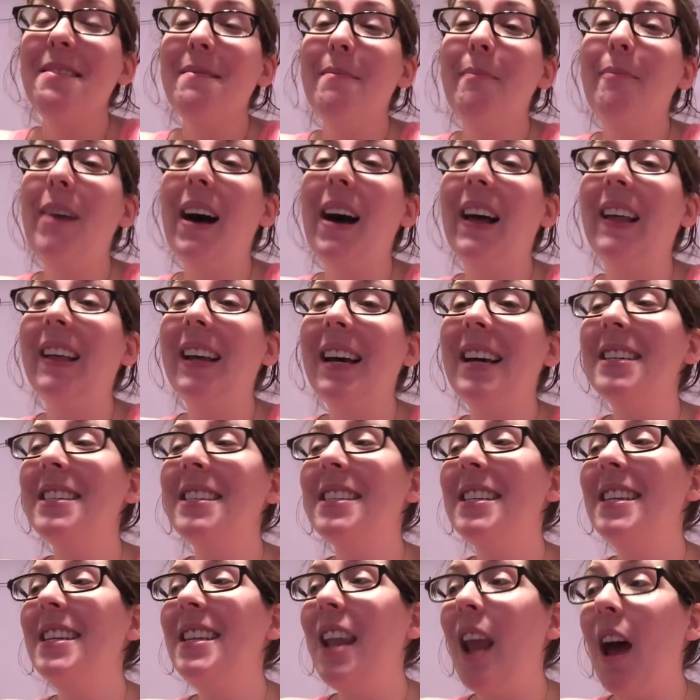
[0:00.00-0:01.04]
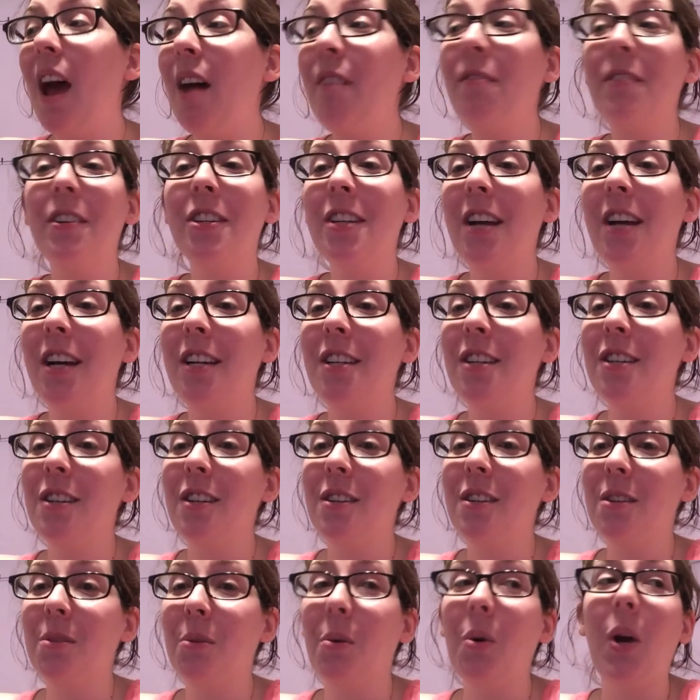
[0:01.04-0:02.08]
Bella has never touched
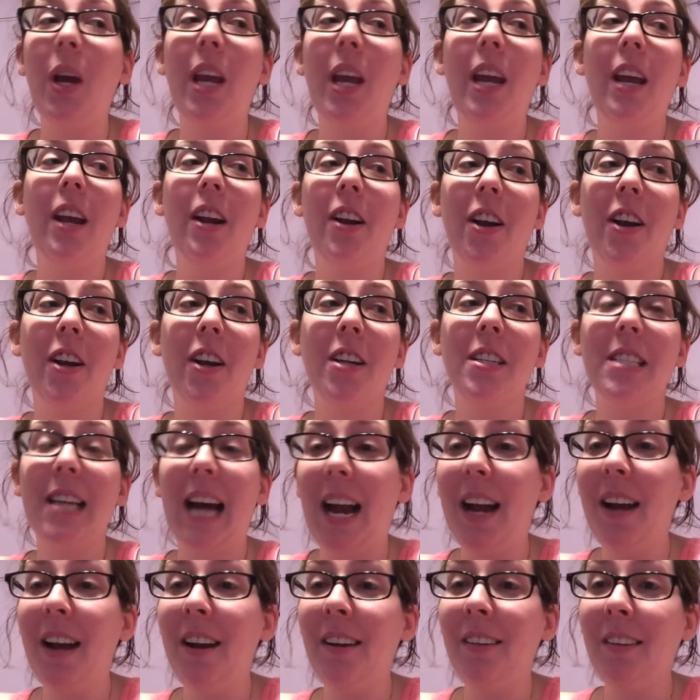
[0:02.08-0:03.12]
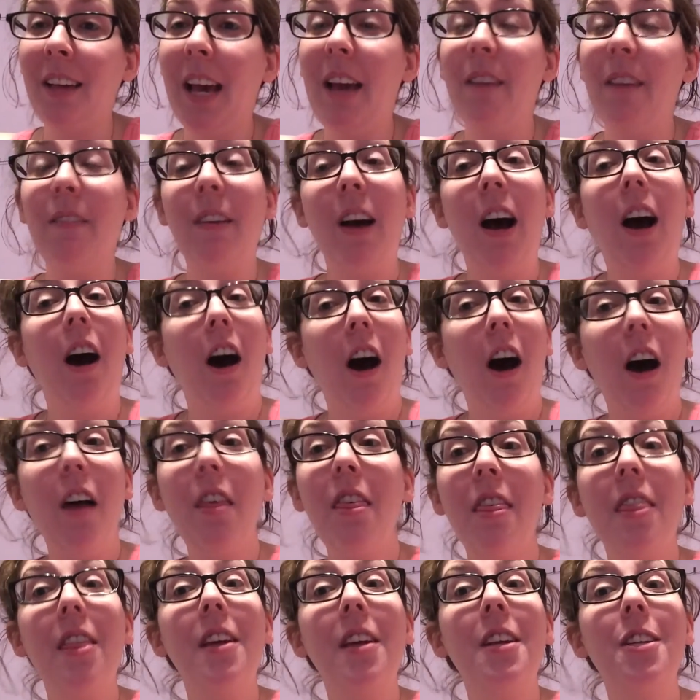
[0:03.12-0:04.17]
a toy in her entire life,
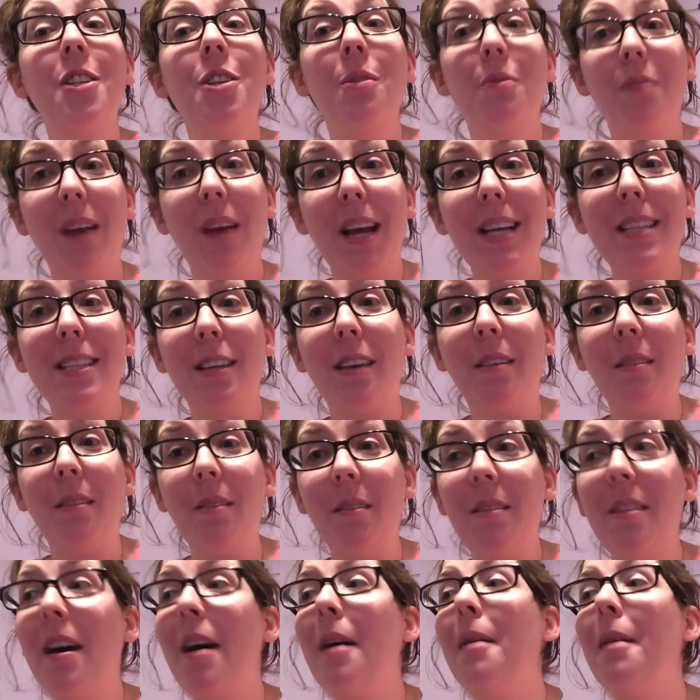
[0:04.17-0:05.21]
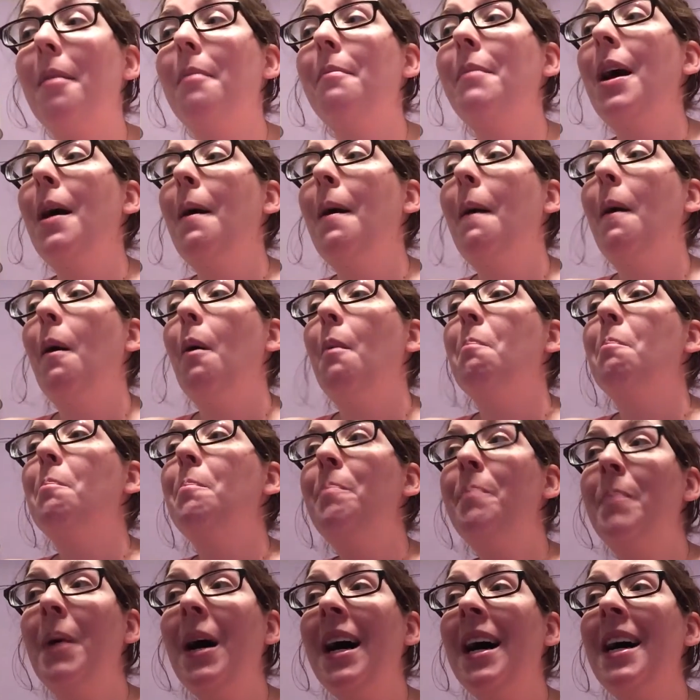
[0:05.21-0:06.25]
other than to rescue them,
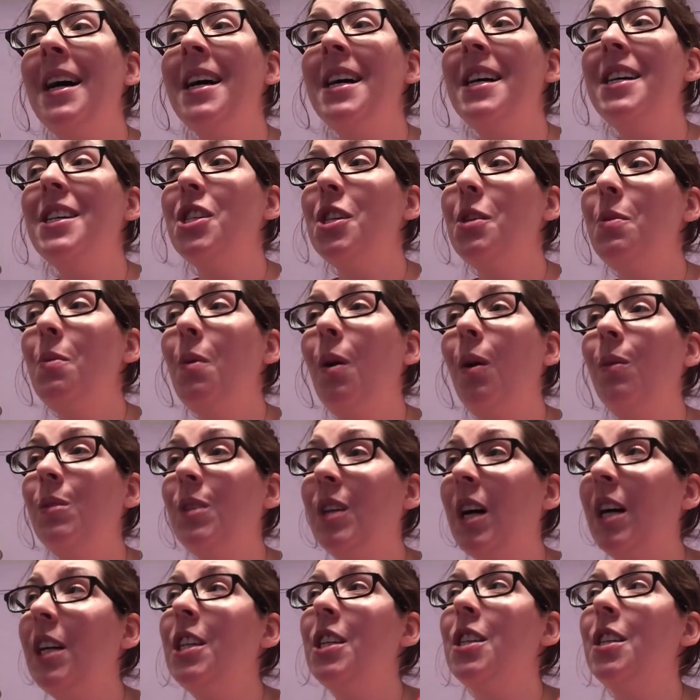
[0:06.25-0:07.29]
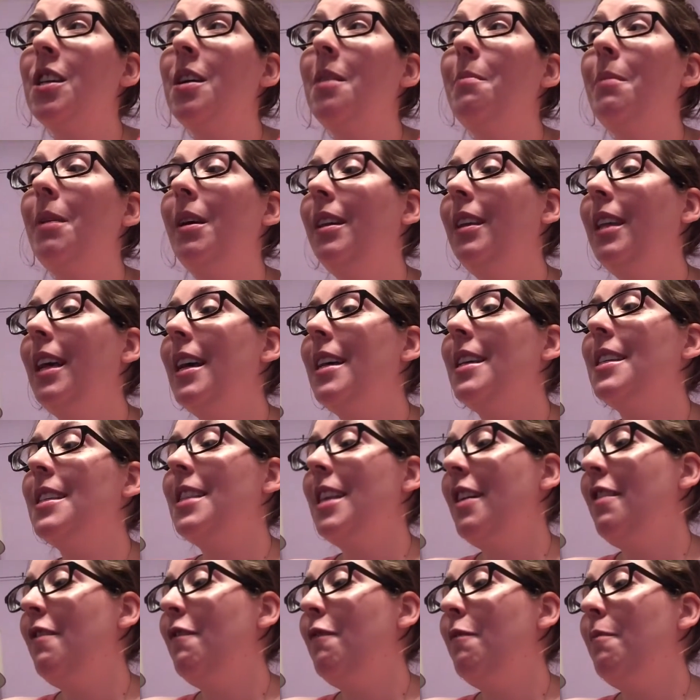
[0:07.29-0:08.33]
but she won't touch them unless
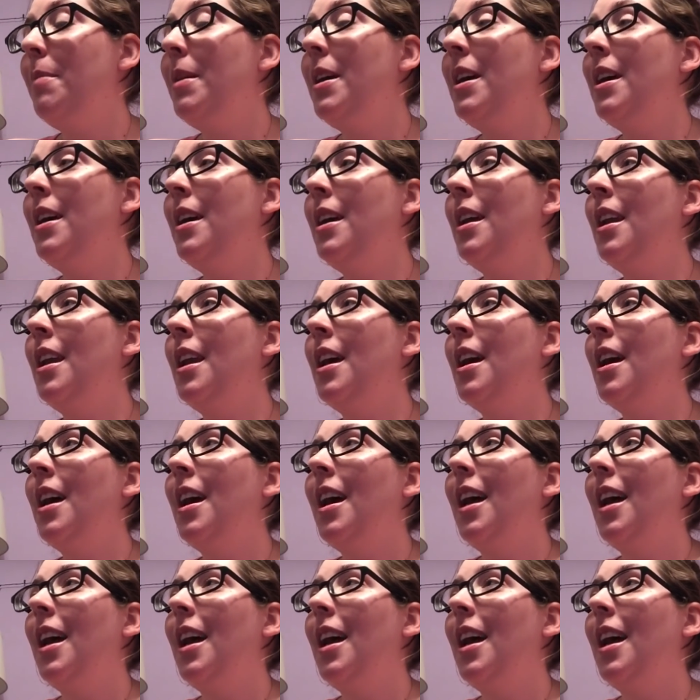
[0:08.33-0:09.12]
they've been